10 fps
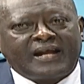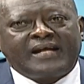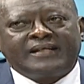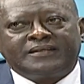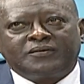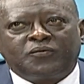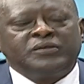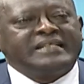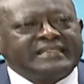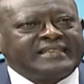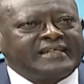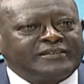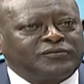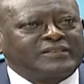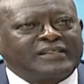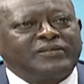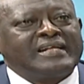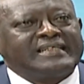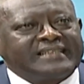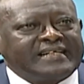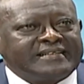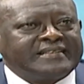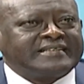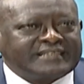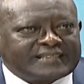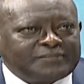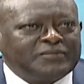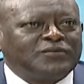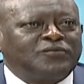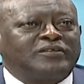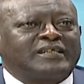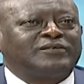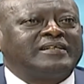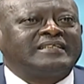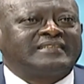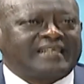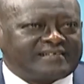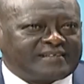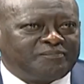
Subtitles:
And on discharge, it was actually a challenge. The system could not actually discharge them.